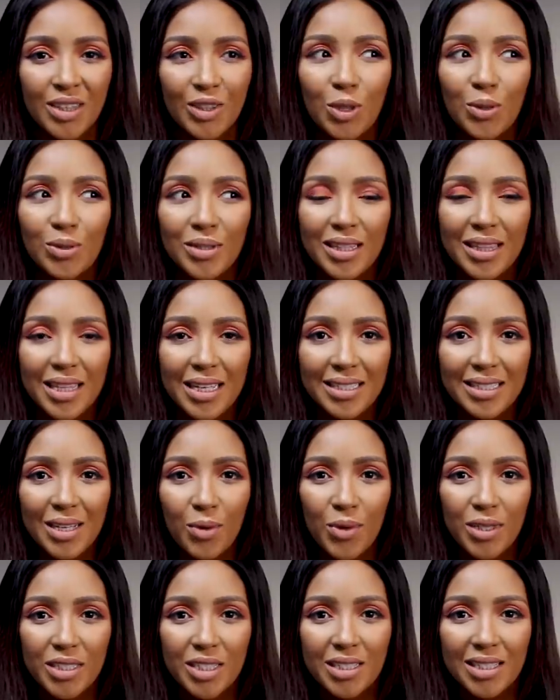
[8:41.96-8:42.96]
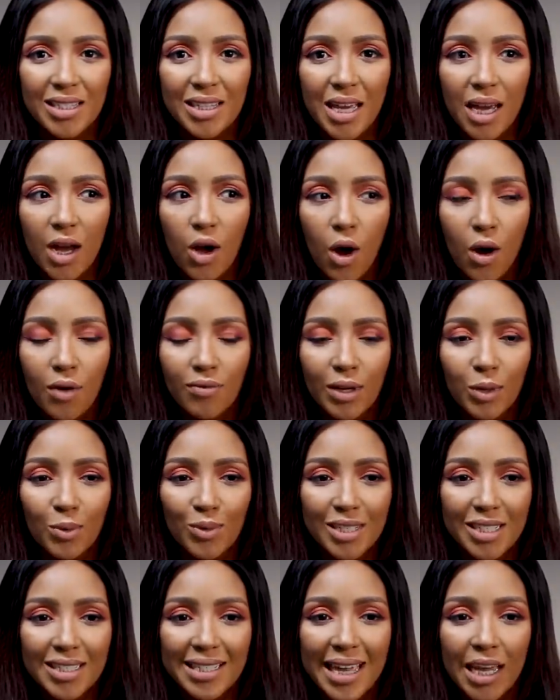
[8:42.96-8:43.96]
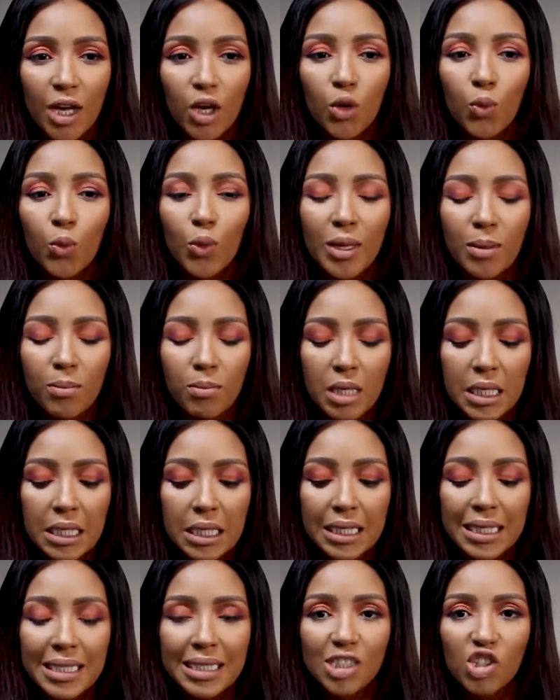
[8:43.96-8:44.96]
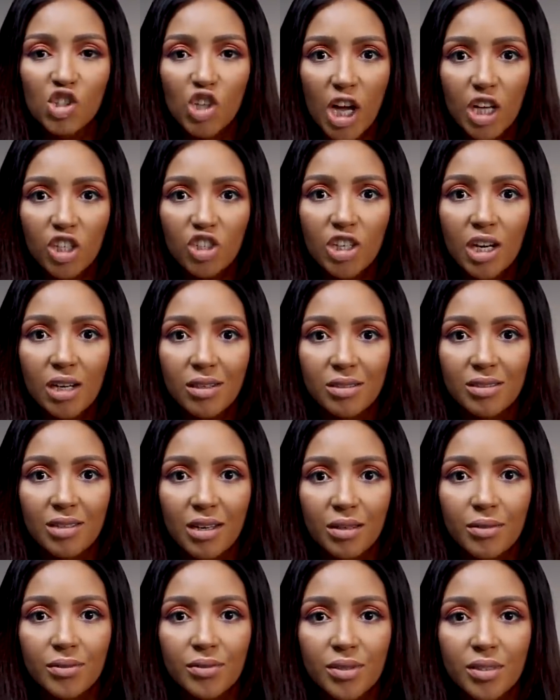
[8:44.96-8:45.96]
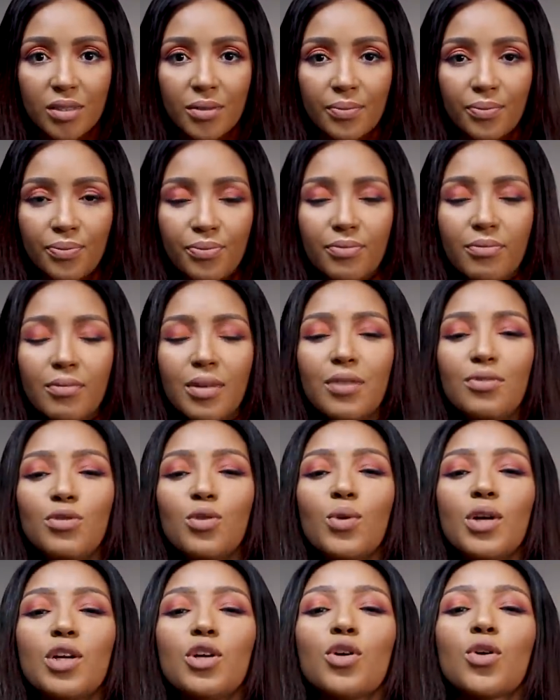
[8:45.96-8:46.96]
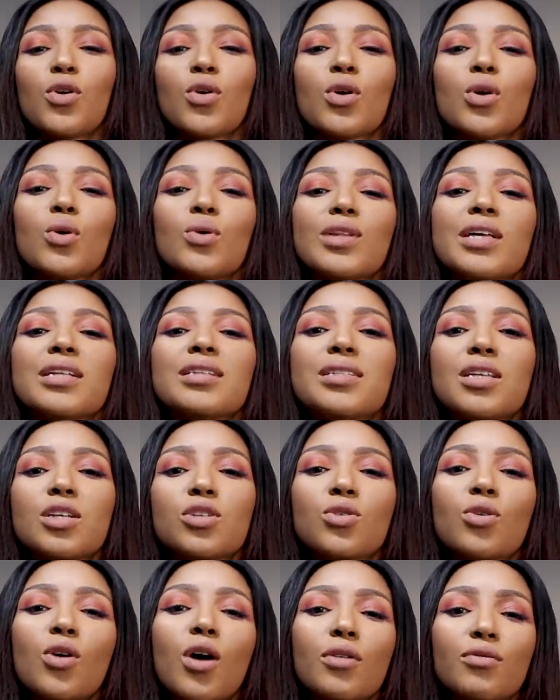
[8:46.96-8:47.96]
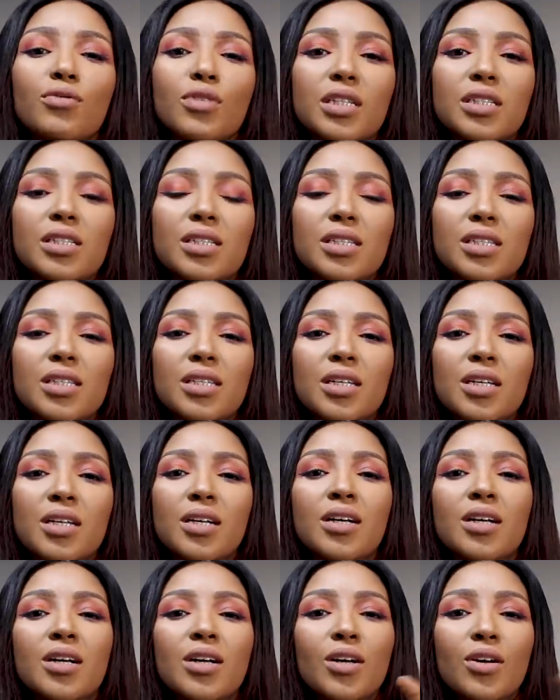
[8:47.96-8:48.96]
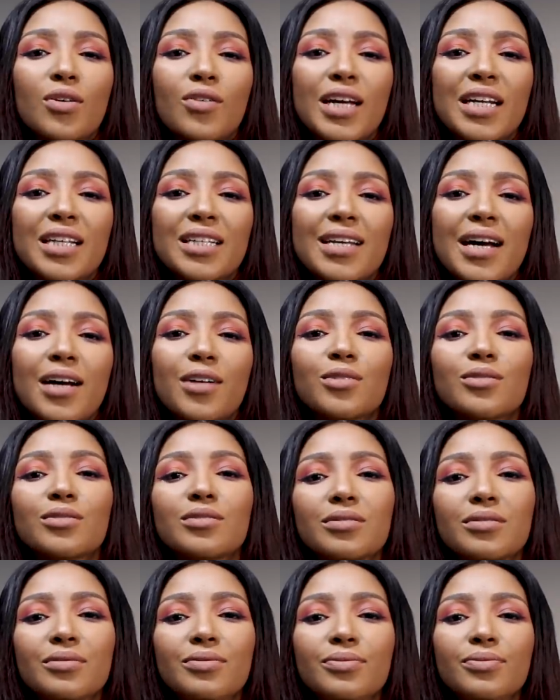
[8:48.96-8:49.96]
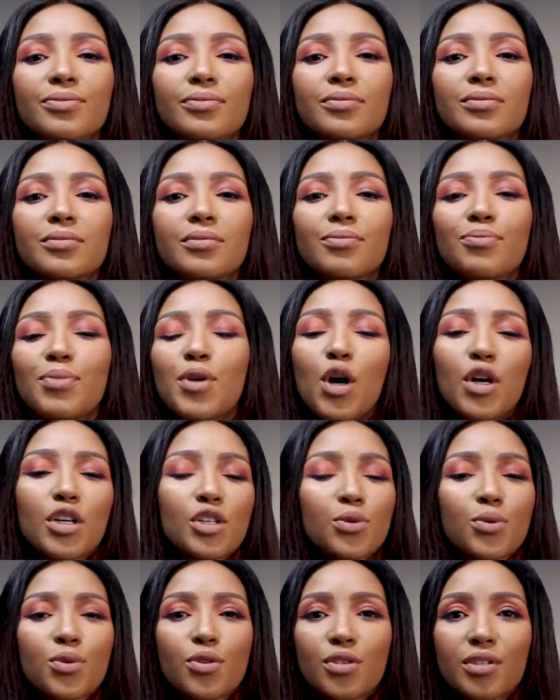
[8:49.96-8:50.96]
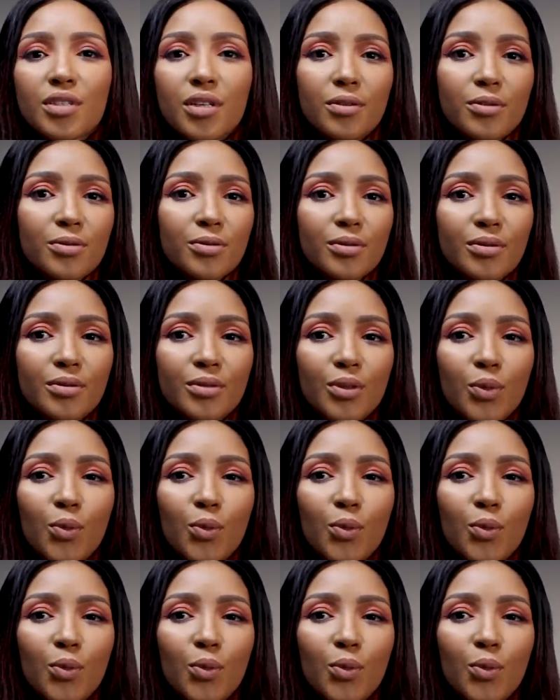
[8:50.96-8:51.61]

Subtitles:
Those are things that we just think of and we're just like, we immediately judge ourselves. But if you want to grow that sexual confidence, write it down. Be honest with yourself.